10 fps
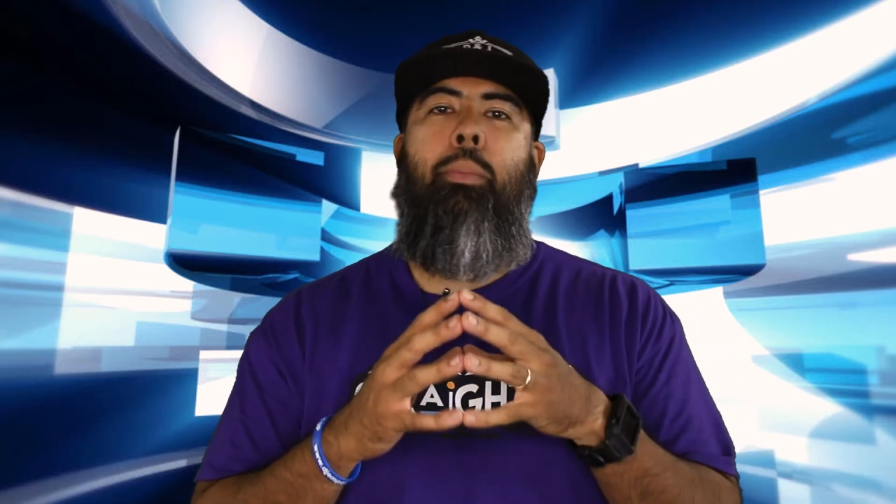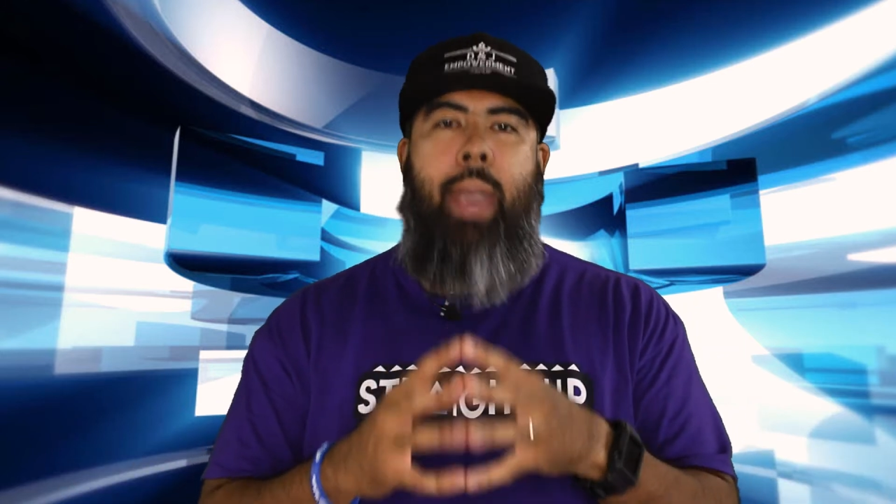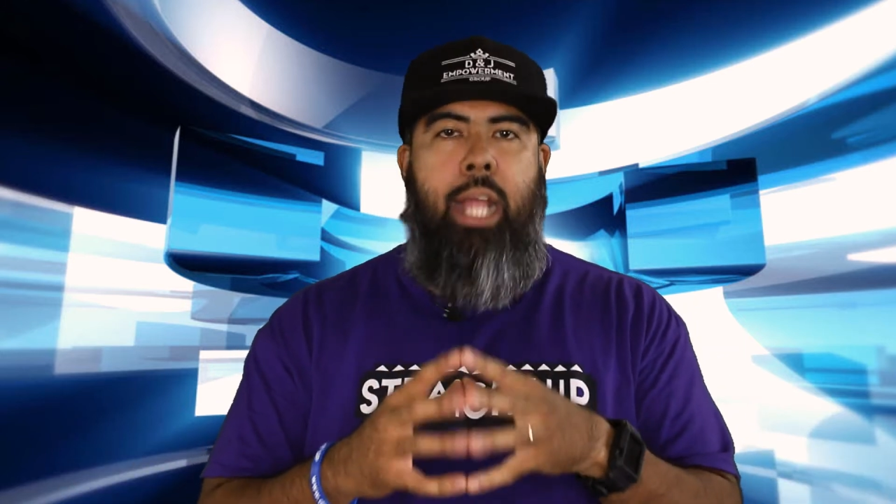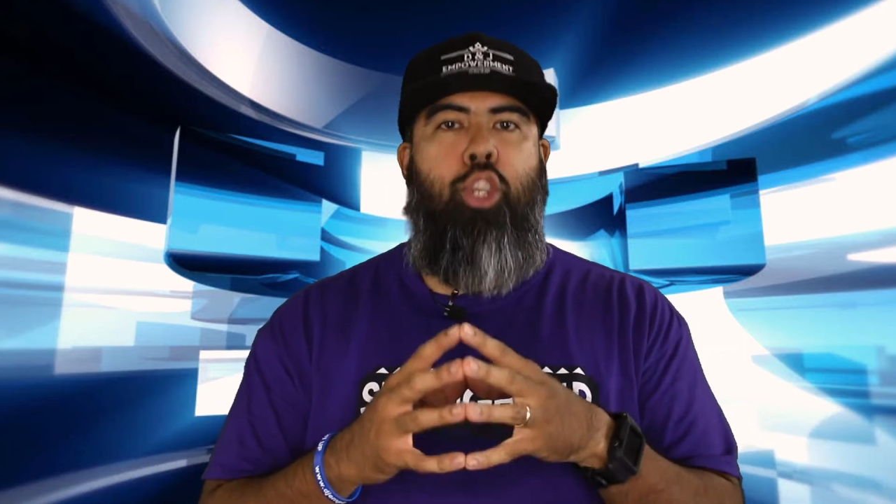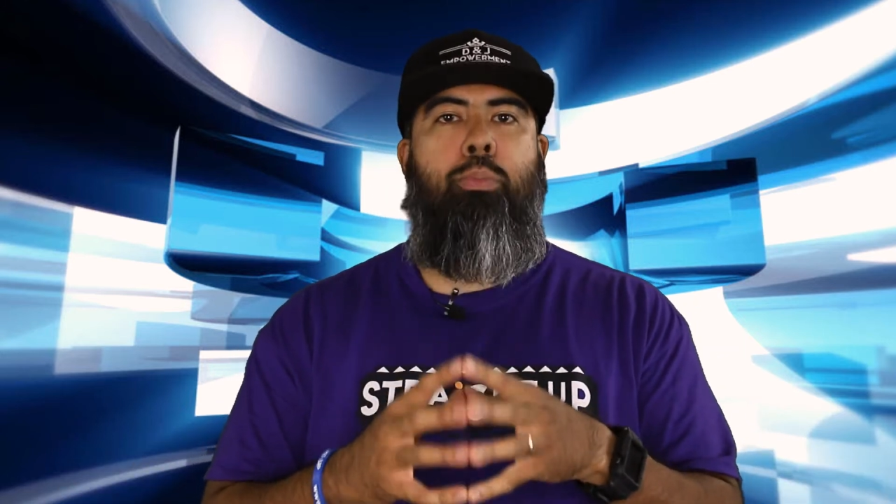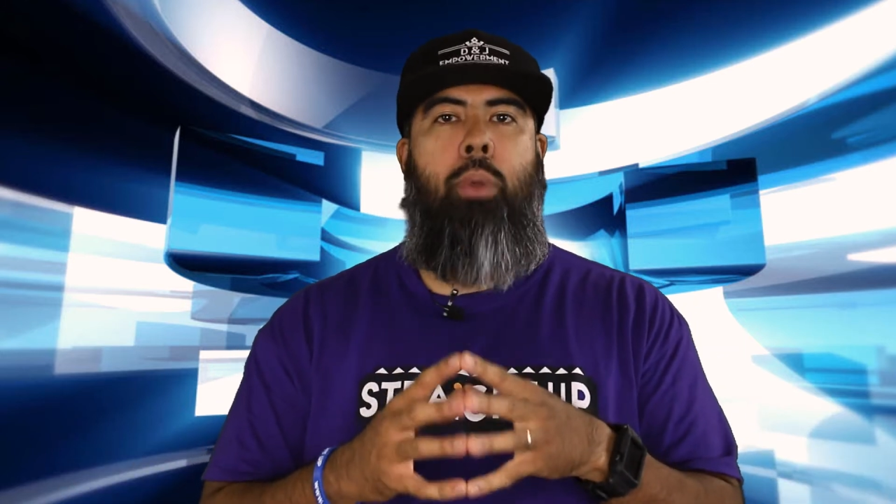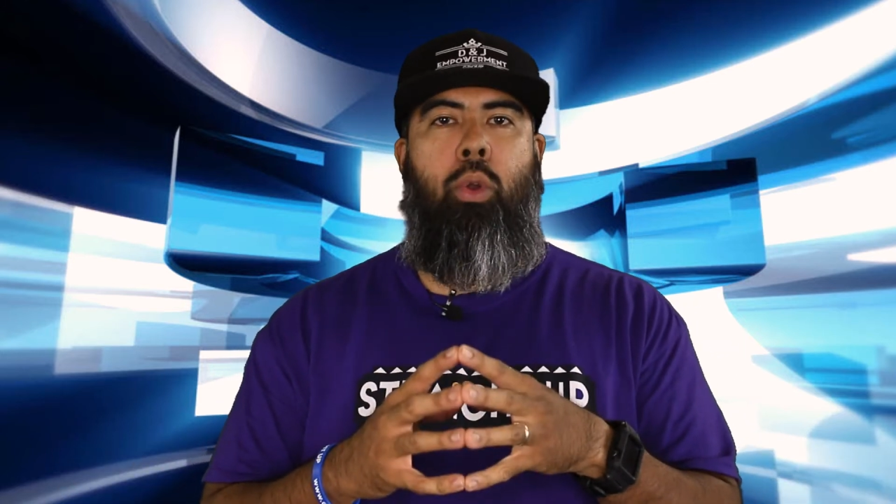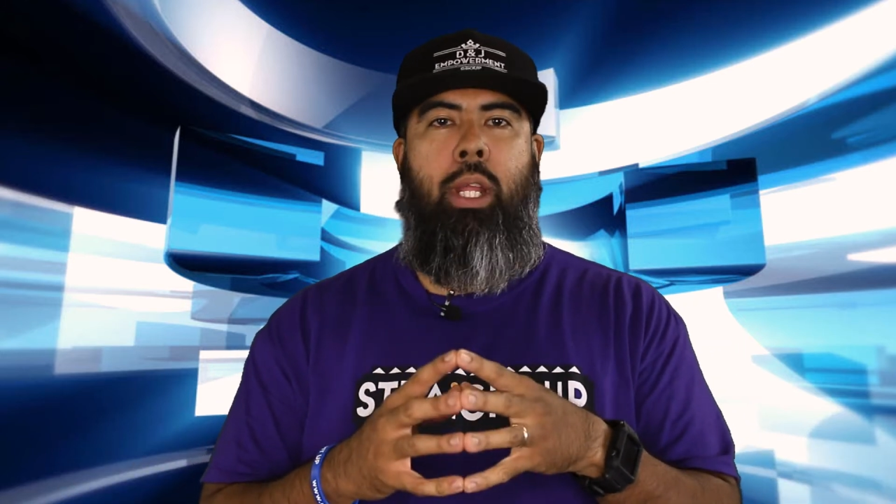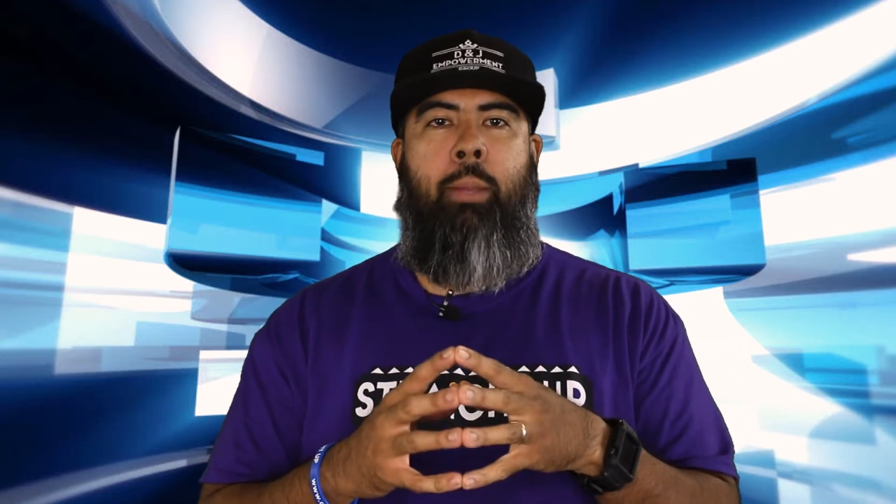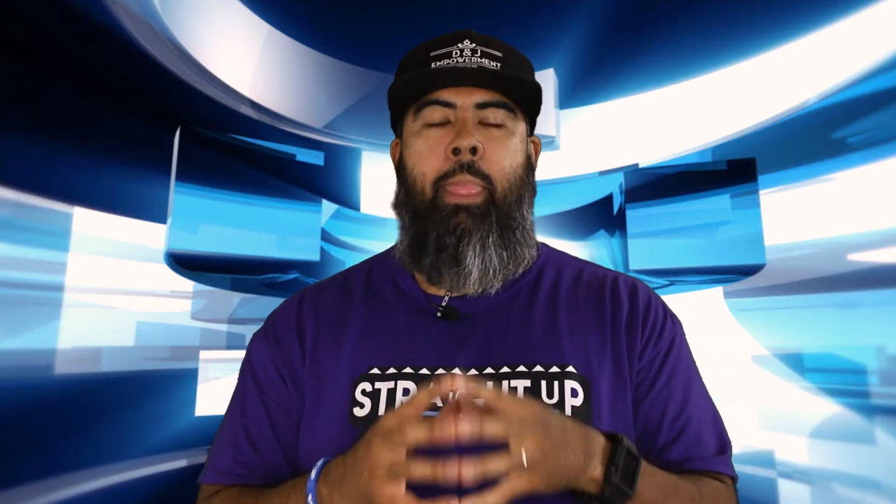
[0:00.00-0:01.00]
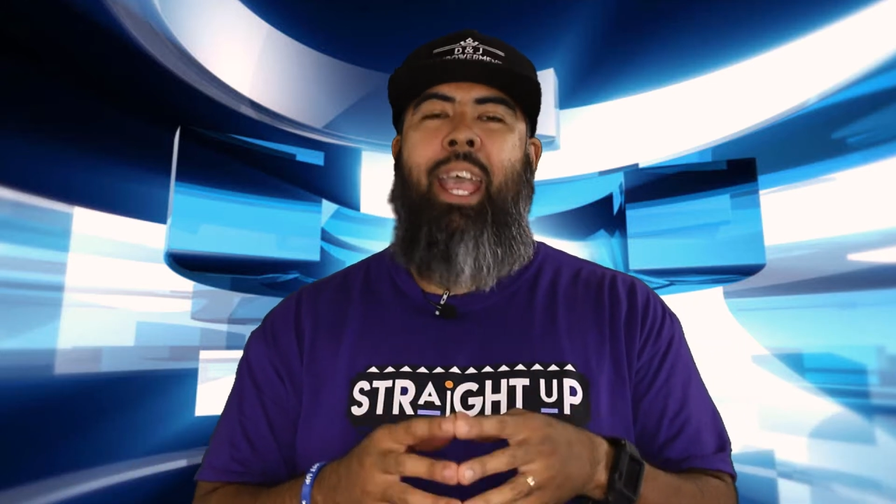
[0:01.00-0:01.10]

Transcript: in matrimony